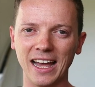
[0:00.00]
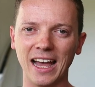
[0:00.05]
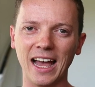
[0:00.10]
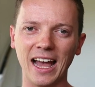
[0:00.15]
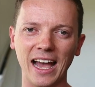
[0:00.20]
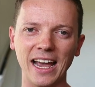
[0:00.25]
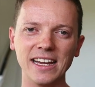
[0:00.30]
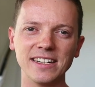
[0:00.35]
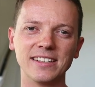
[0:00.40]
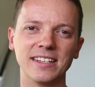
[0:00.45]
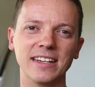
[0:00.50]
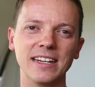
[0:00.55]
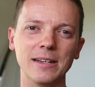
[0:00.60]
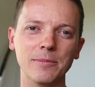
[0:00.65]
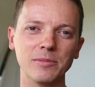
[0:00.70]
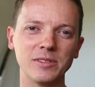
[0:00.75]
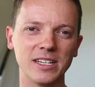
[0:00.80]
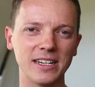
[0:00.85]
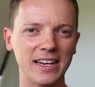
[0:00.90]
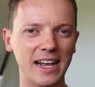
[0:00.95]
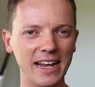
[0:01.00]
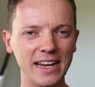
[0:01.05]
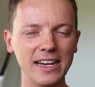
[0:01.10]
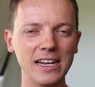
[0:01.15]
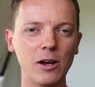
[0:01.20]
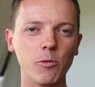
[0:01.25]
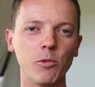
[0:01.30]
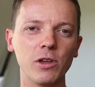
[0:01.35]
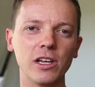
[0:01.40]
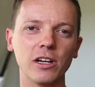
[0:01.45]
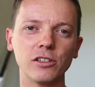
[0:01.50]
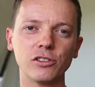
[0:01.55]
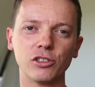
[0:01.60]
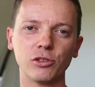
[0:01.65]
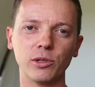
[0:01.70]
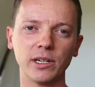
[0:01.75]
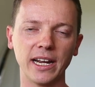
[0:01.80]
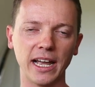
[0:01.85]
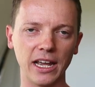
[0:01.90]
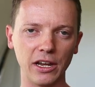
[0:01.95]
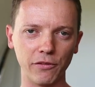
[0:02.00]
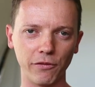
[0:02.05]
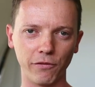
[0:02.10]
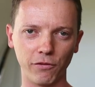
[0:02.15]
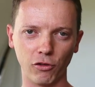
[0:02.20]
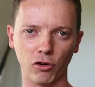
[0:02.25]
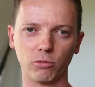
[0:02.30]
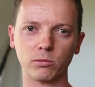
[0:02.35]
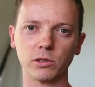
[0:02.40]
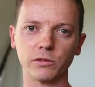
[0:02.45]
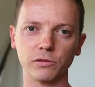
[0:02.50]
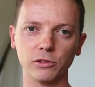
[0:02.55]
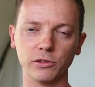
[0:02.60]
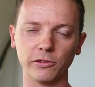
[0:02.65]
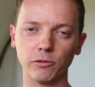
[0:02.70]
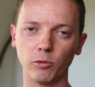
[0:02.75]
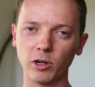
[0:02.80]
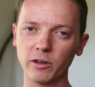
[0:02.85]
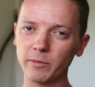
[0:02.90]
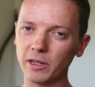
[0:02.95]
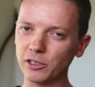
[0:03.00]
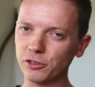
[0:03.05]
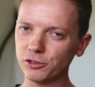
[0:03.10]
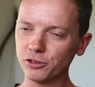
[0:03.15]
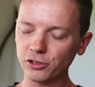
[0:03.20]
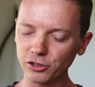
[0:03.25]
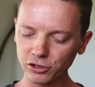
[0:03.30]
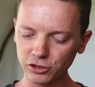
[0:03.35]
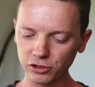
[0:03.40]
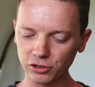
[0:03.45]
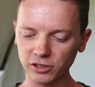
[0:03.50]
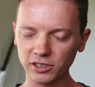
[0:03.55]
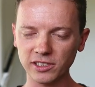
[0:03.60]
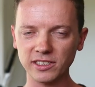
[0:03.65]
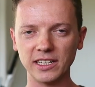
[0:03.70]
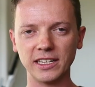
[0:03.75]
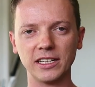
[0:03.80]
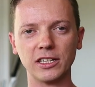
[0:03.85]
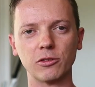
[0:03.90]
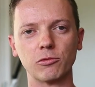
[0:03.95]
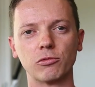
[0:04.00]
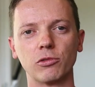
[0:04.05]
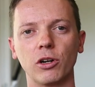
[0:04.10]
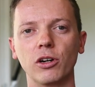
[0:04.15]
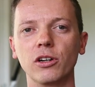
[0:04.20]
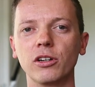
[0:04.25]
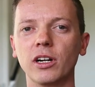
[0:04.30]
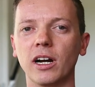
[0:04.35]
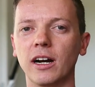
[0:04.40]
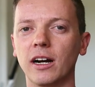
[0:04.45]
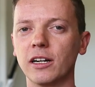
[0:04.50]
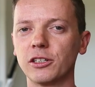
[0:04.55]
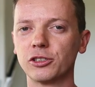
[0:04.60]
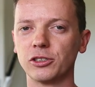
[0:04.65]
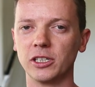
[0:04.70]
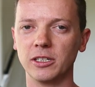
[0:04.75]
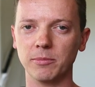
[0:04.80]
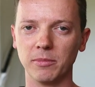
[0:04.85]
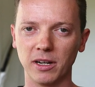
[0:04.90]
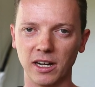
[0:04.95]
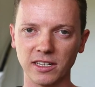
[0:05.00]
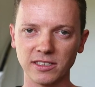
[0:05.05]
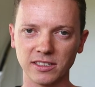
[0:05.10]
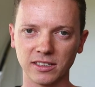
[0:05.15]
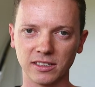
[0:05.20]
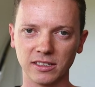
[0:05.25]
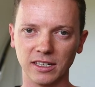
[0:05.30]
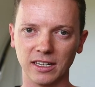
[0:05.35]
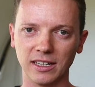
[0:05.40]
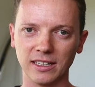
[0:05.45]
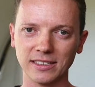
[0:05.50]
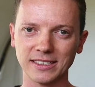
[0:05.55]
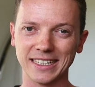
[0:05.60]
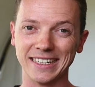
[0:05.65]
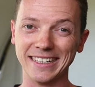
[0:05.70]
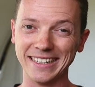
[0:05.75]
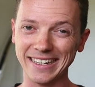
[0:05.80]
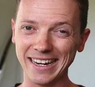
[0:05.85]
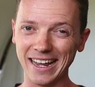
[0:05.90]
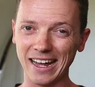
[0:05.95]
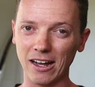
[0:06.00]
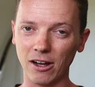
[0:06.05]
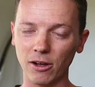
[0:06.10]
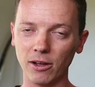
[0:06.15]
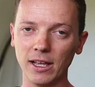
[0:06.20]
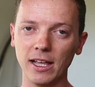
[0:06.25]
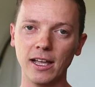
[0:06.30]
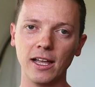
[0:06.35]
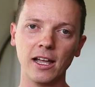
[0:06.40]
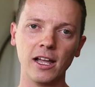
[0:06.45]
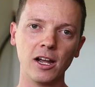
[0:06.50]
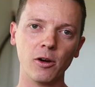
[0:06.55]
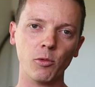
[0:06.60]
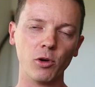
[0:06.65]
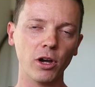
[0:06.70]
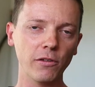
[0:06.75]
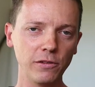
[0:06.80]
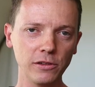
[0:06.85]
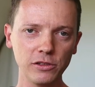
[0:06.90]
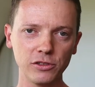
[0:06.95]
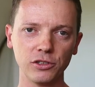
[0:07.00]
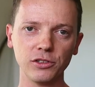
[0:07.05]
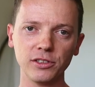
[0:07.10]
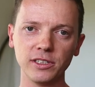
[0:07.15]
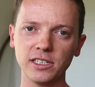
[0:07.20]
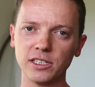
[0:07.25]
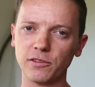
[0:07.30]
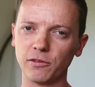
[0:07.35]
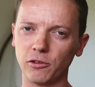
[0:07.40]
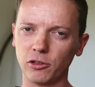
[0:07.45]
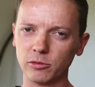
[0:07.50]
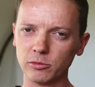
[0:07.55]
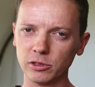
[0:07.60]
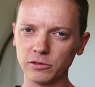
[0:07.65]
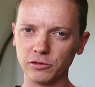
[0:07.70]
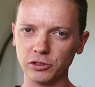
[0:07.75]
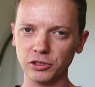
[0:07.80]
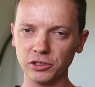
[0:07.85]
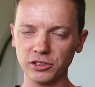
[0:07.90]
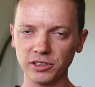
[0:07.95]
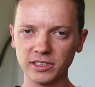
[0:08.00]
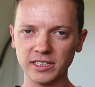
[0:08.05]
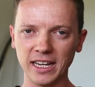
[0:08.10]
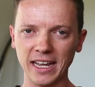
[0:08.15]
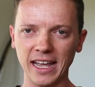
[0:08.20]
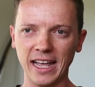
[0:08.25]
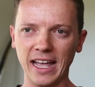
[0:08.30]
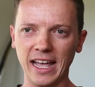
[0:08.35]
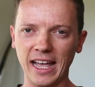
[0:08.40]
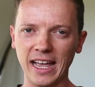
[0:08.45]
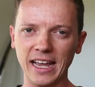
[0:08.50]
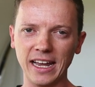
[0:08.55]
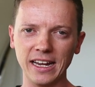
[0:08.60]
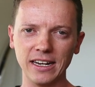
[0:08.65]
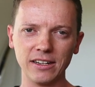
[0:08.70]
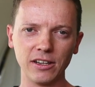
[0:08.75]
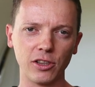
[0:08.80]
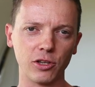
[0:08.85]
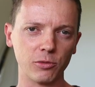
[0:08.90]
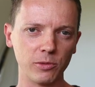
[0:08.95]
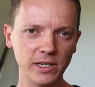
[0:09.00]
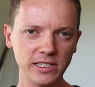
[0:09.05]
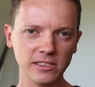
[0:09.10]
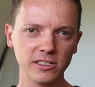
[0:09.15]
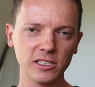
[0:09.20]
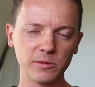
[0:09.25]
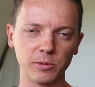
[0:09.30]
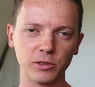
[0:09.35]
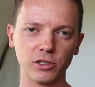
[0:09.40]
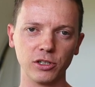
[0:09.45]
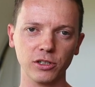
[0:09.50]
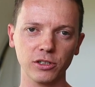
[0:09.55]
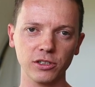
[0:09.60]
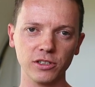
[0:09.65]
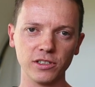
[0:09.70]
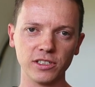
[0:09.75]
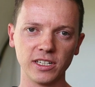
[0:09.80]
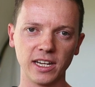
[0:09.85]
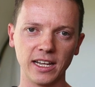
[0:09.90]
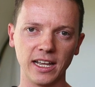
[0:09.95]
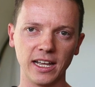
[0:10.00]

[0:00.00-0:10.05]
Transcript: Hey team, today we are doing a form review for one of my new students in the Rogue Archery Masterclass. Now, we often do these form reviews, and the reason is because